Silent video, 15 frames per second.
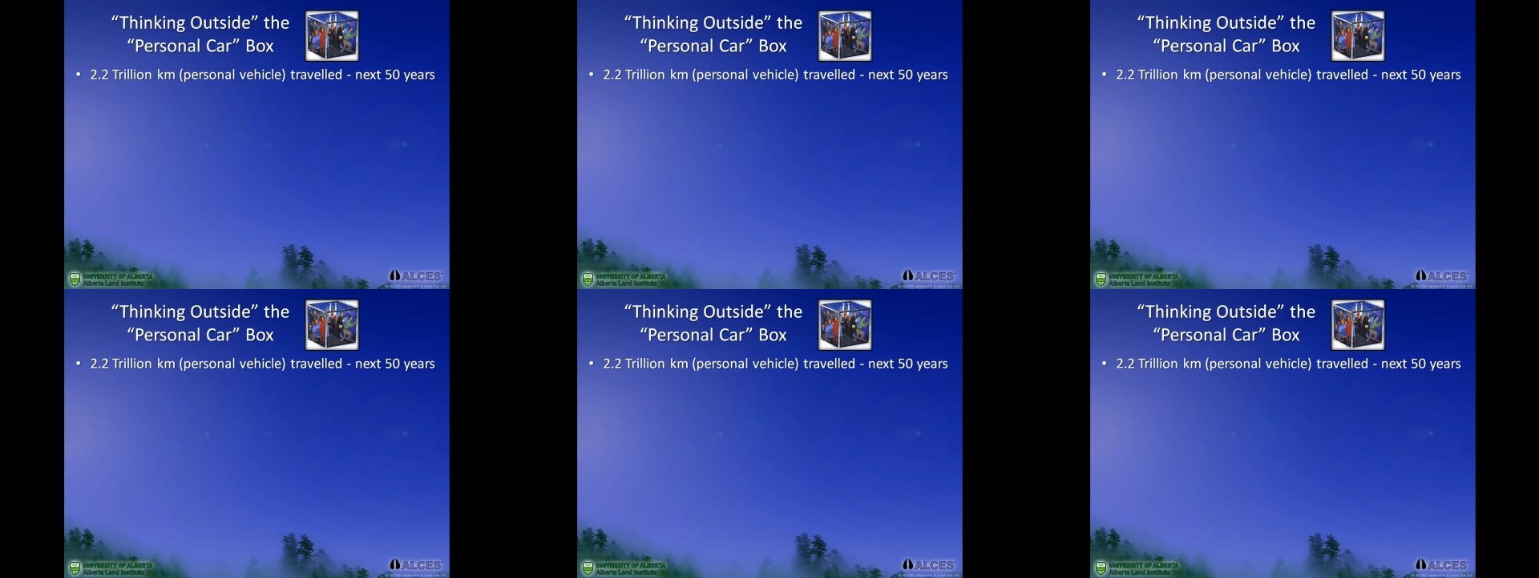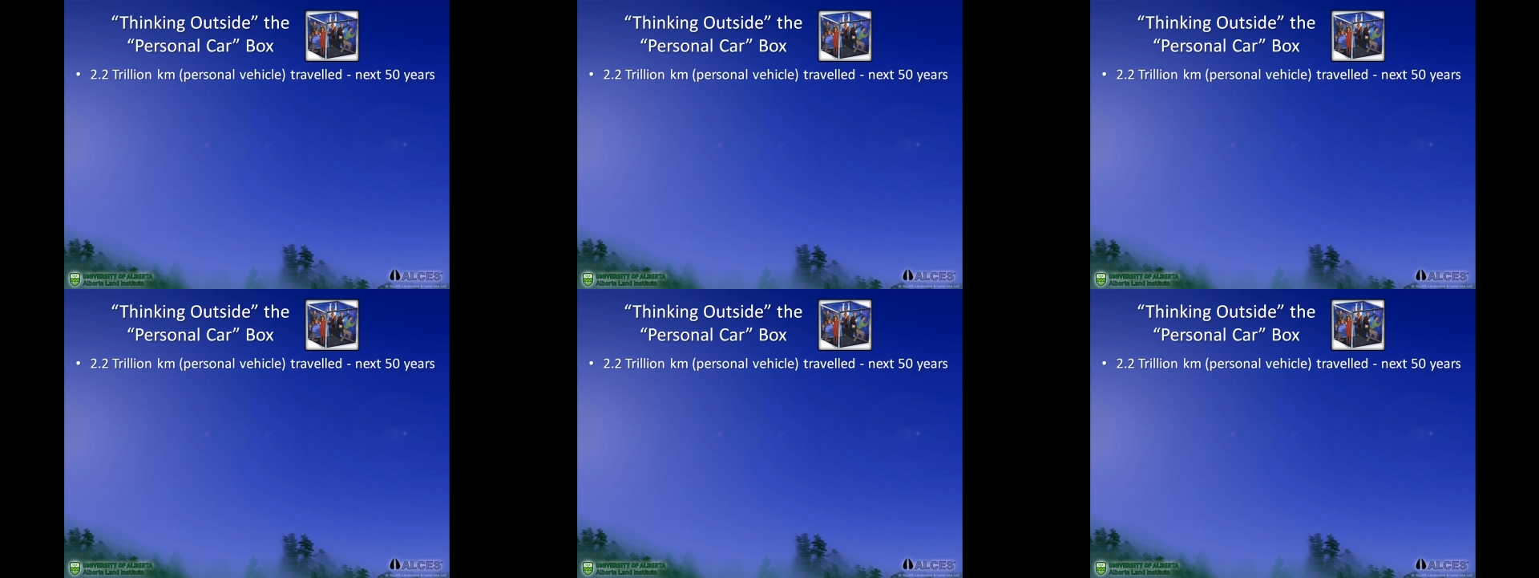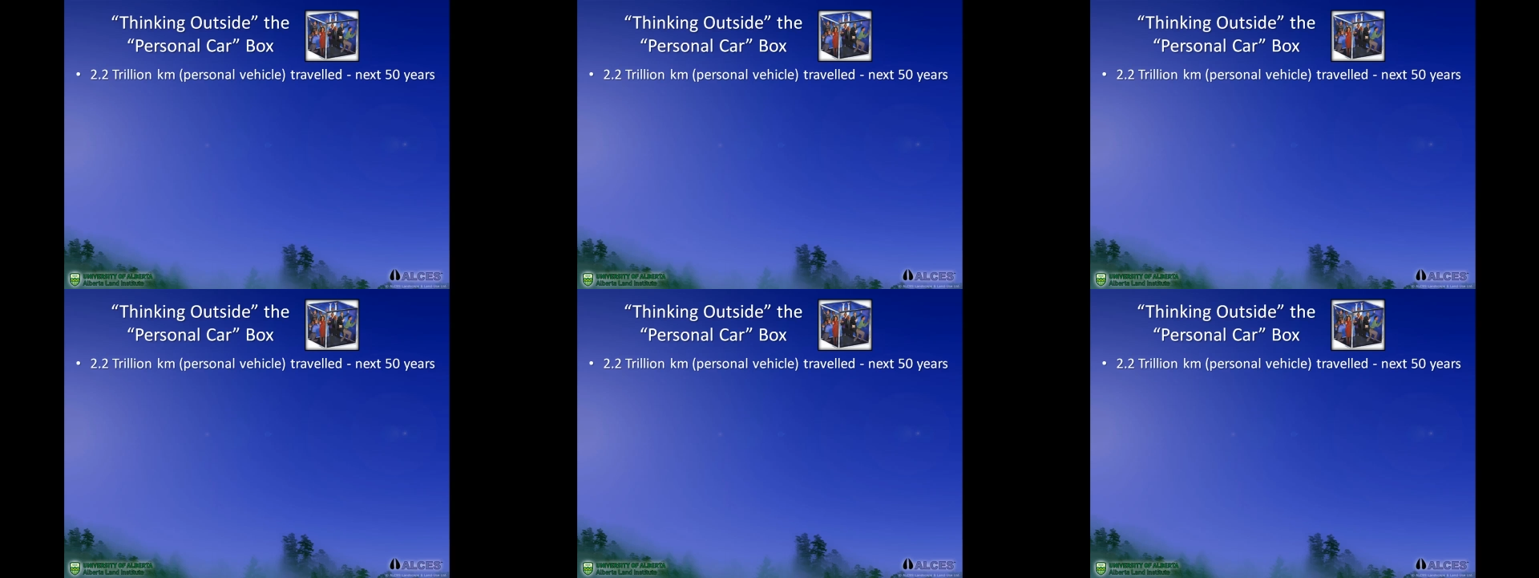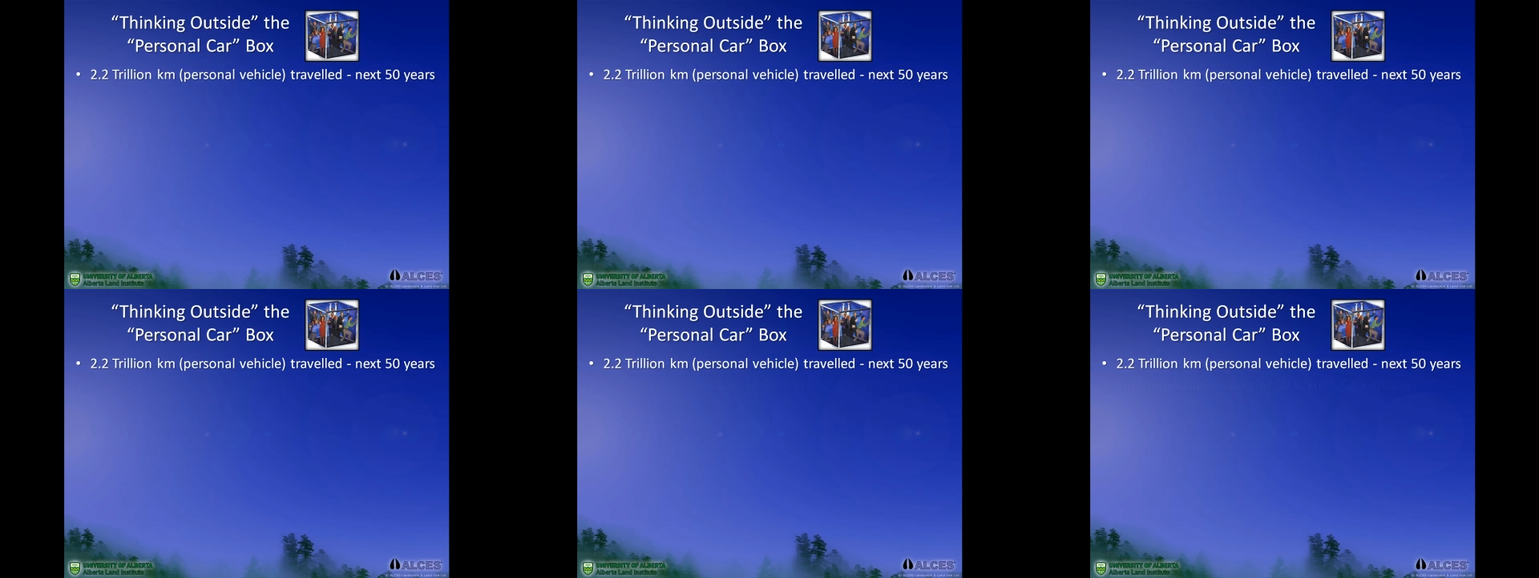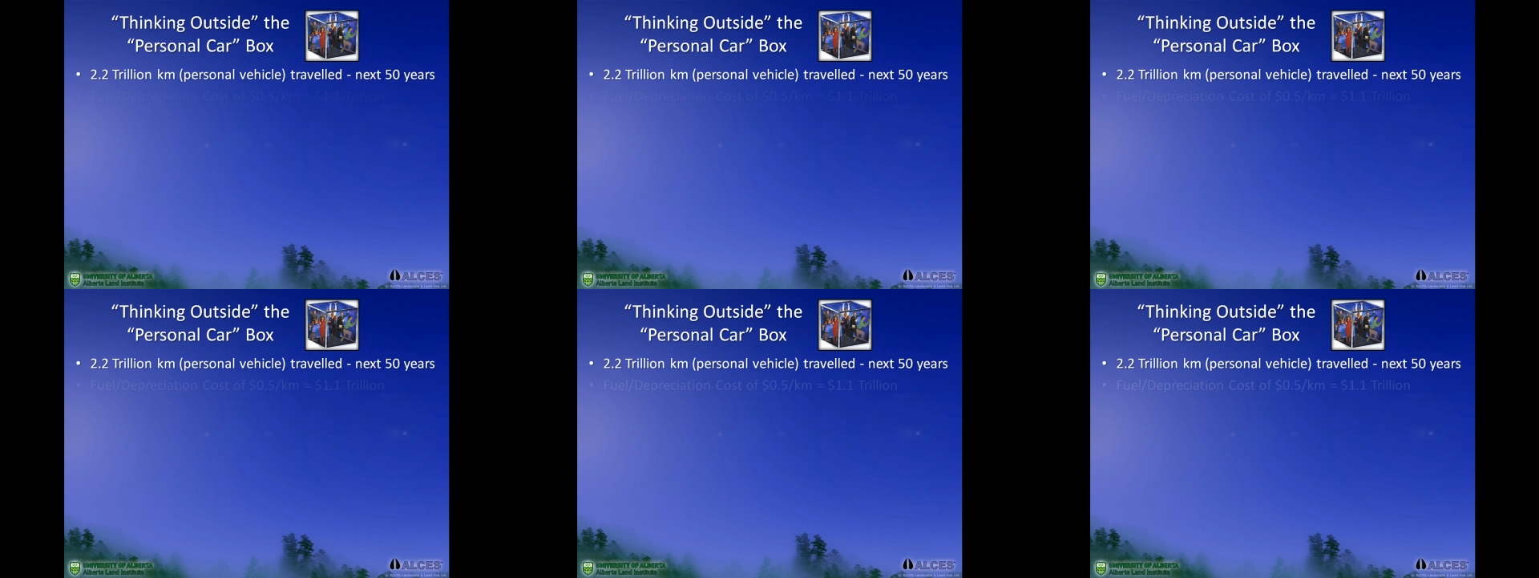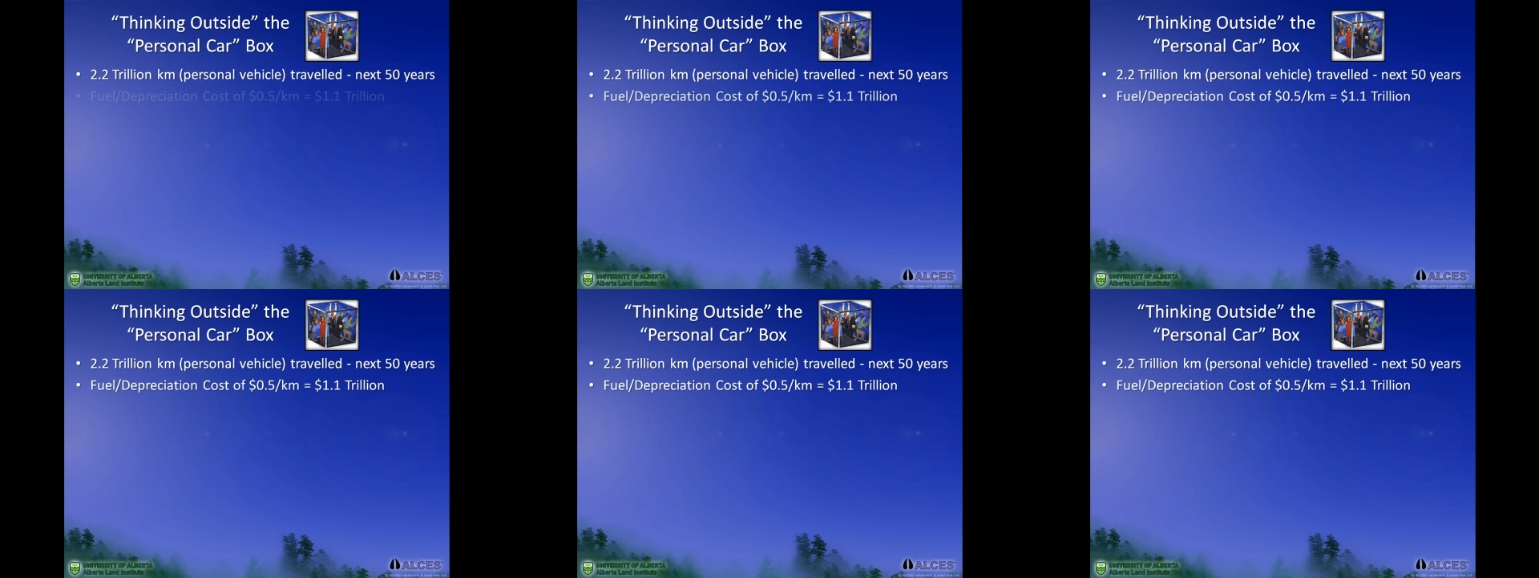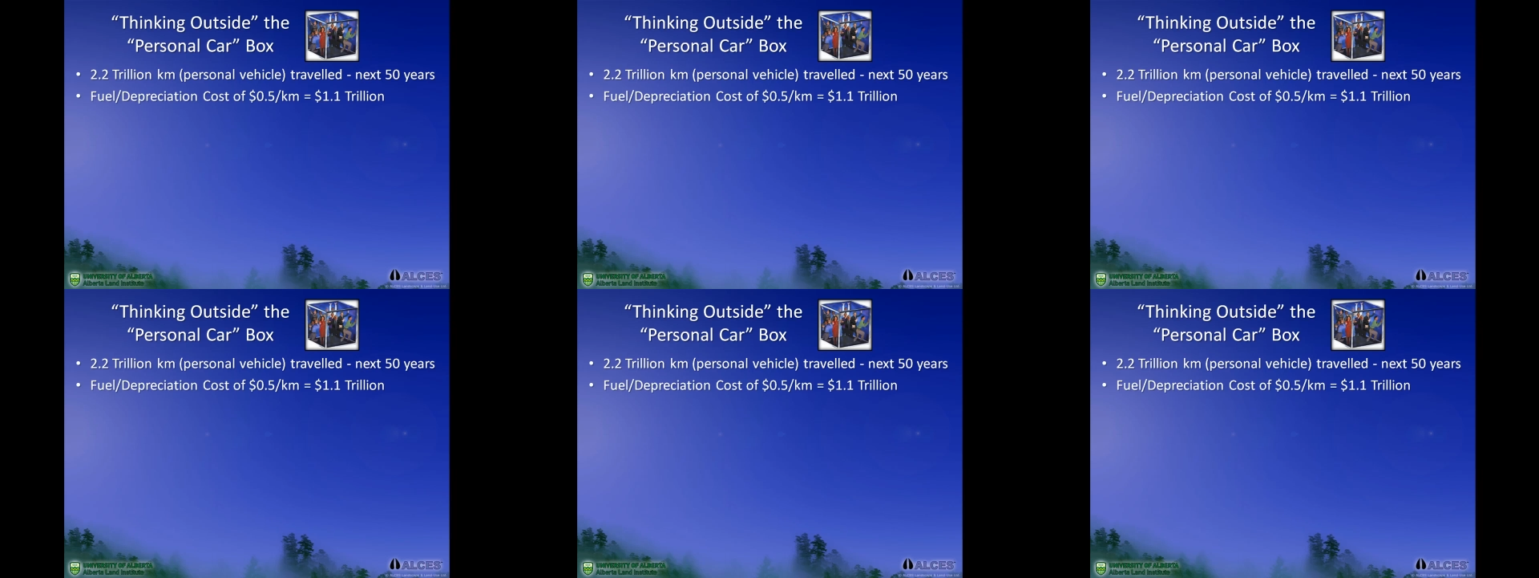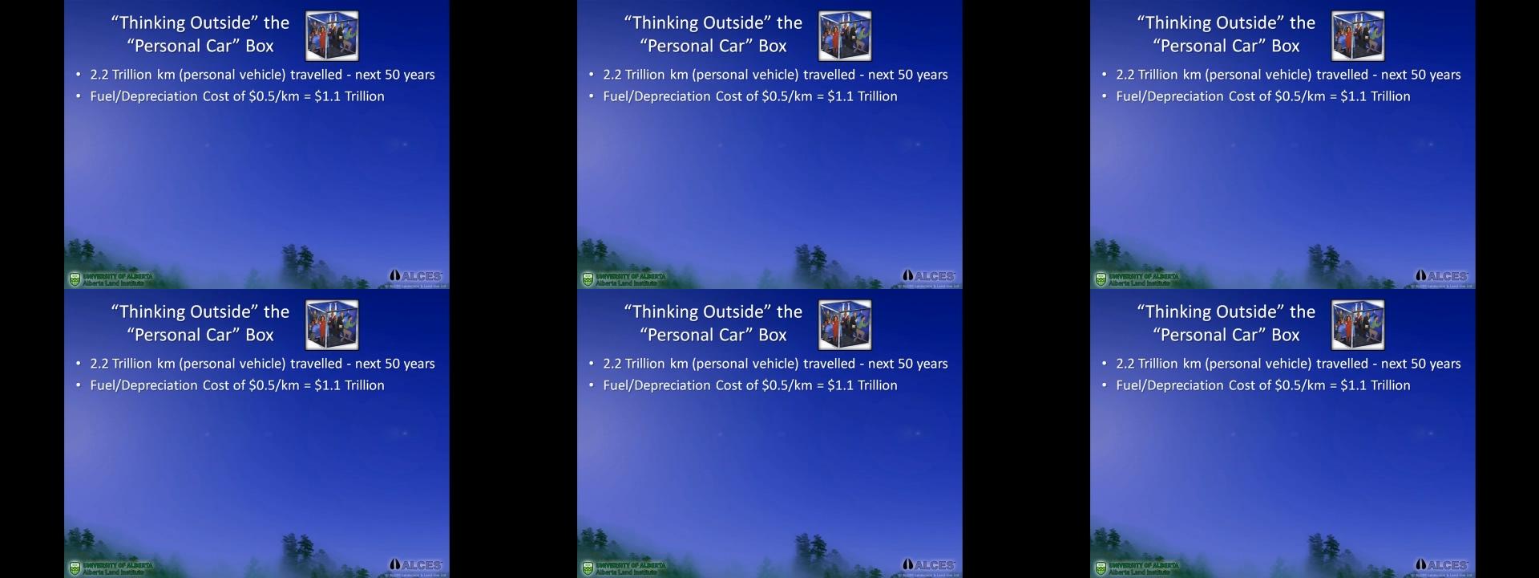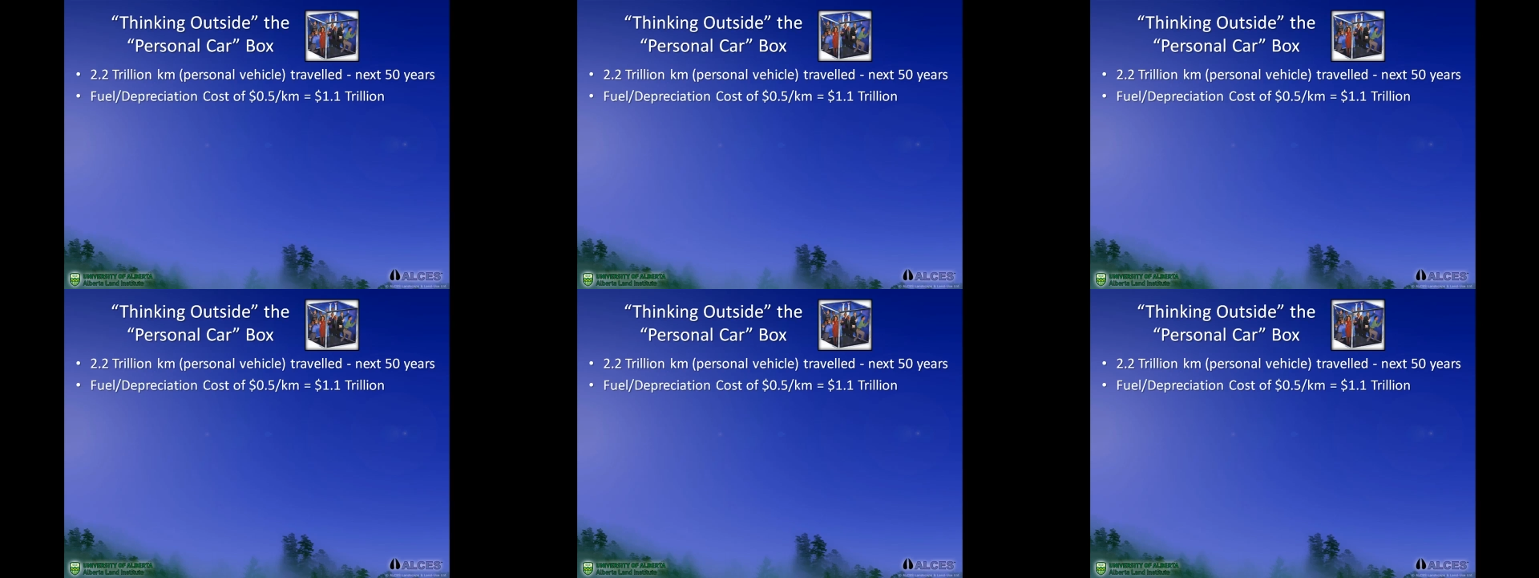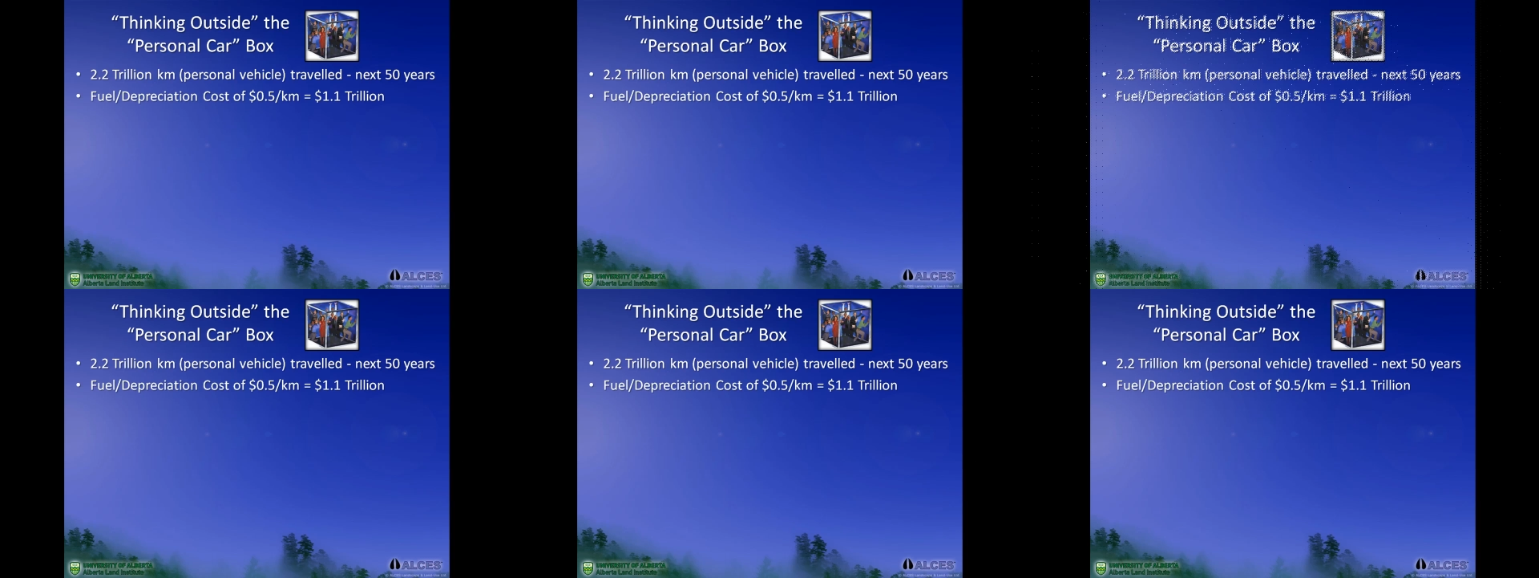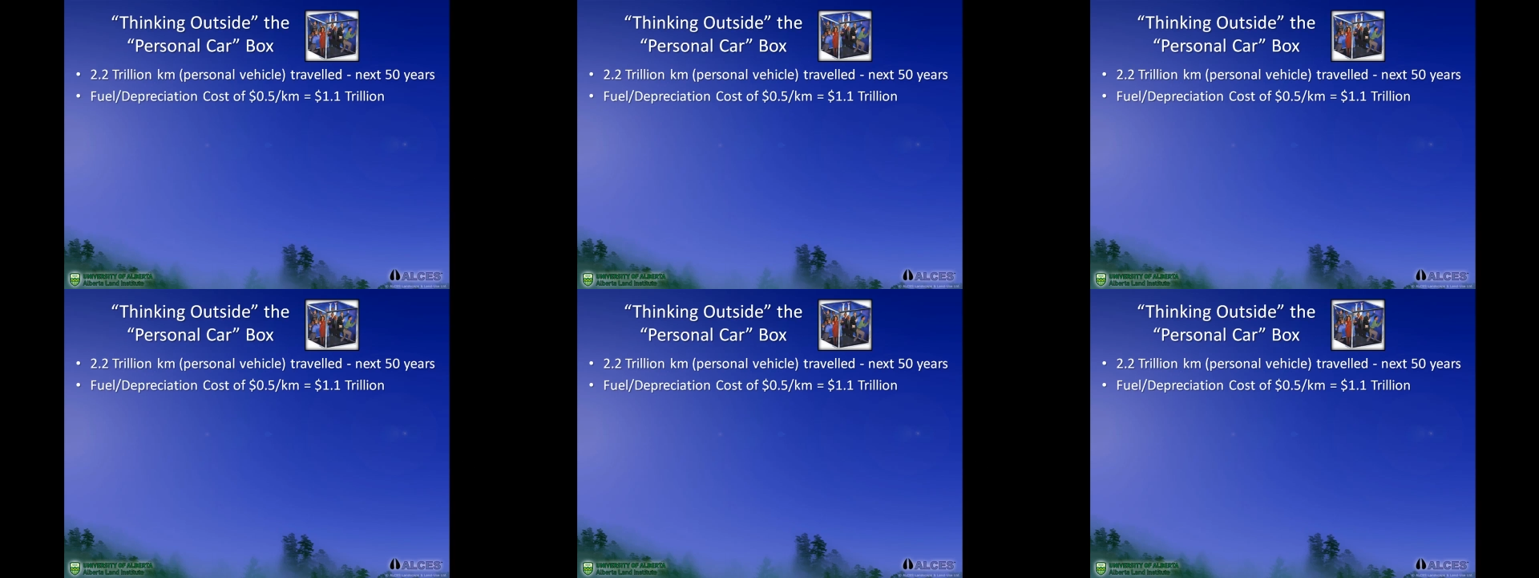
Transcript: (no speaker visible)